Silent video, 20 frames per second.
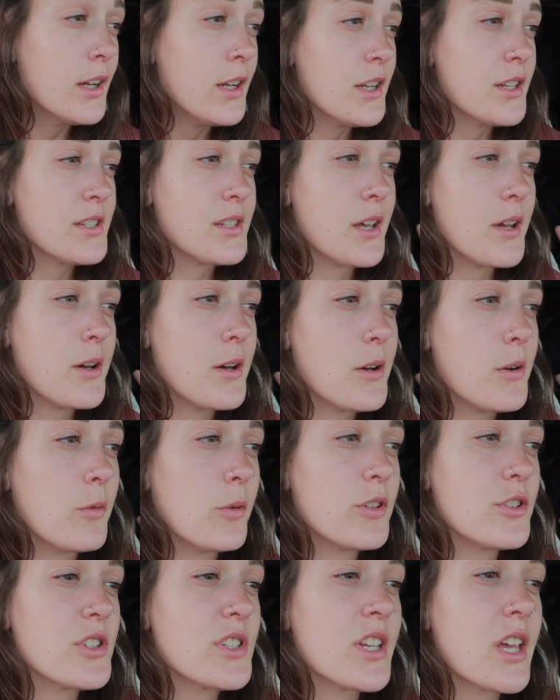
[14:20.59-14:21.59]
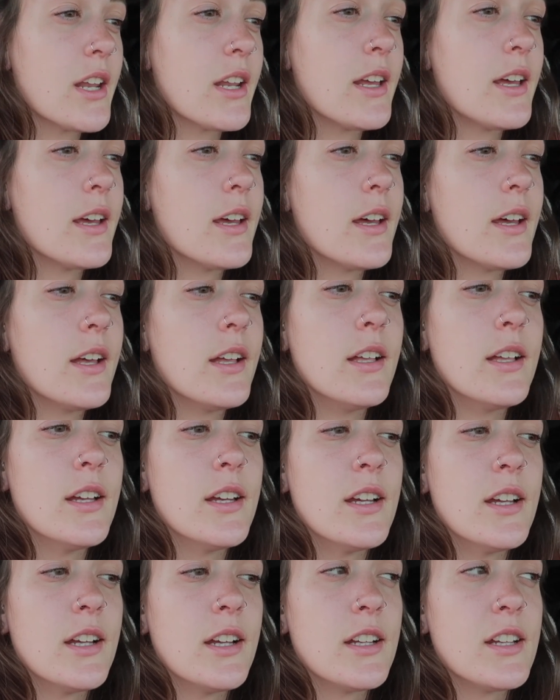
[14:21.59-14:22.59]
So we're just gonna
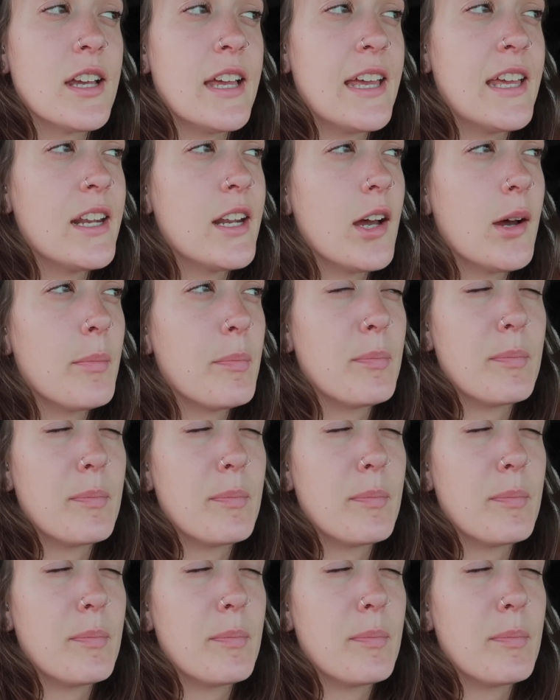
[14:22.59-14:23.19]
hit up